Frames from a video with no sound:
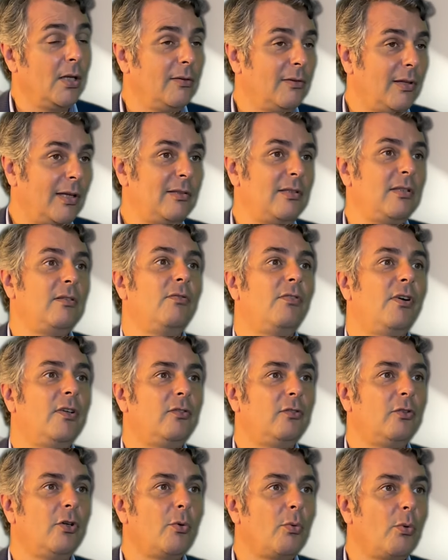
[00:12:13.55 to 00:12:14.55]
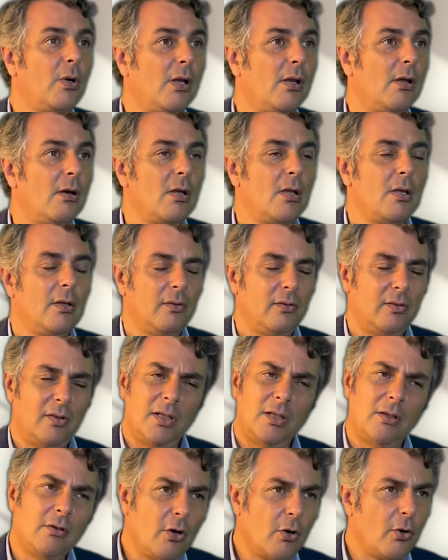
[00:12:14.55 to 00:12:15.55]
that the investor will
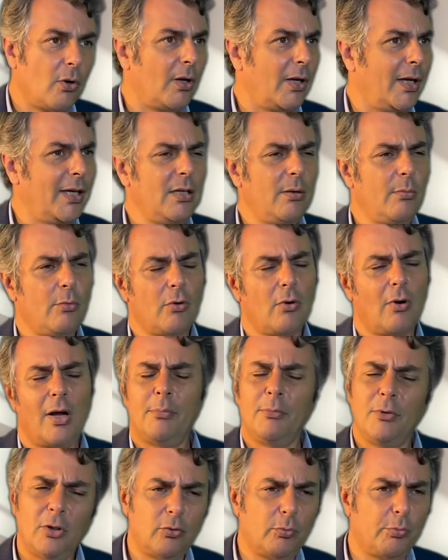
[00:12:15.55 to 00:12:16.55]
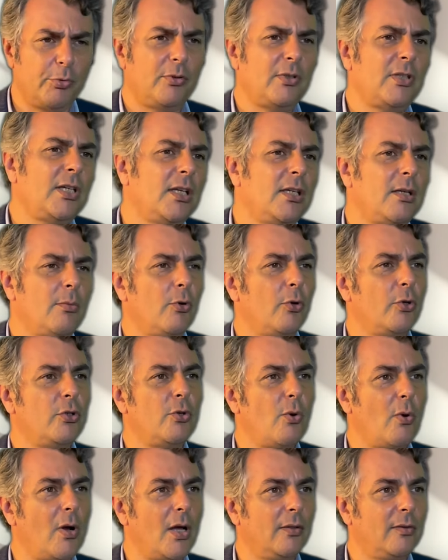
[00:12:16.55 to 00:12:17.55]
say, no, anymore, I'm not putting any more
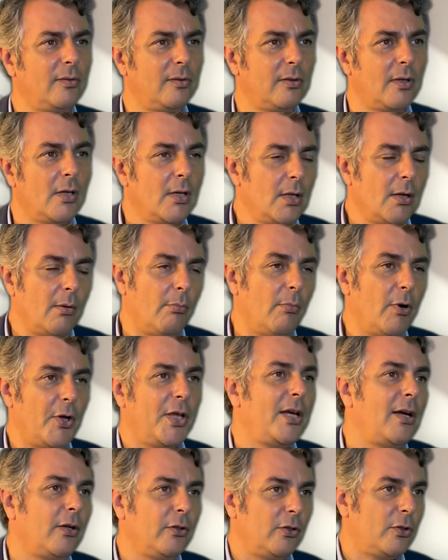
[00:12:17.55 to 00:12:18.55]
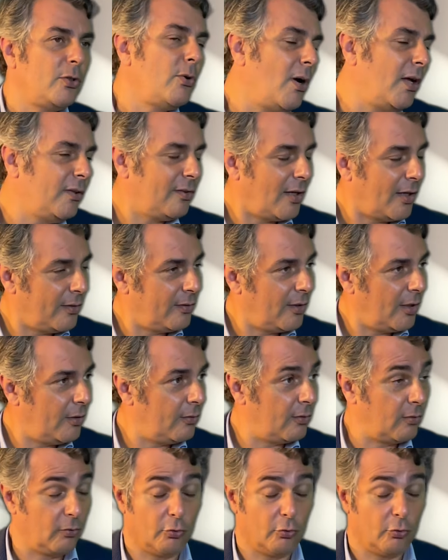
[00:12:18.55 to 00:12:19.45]
US money on the US assets.